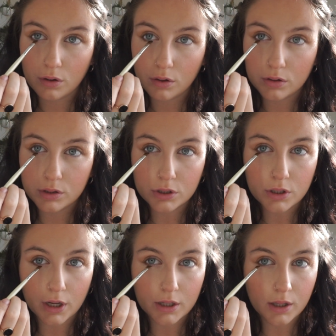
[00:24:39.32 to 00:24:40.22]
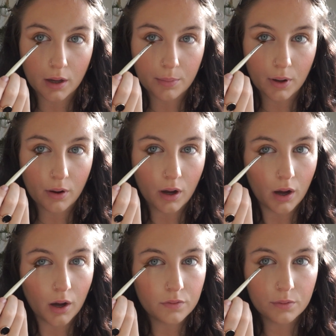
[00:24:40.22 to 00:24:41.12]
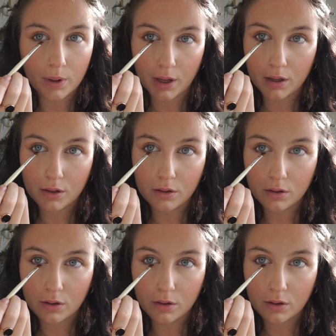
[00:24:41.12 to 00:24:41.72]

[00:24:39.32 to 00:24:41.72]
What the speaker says: I'm just taking that about halfway.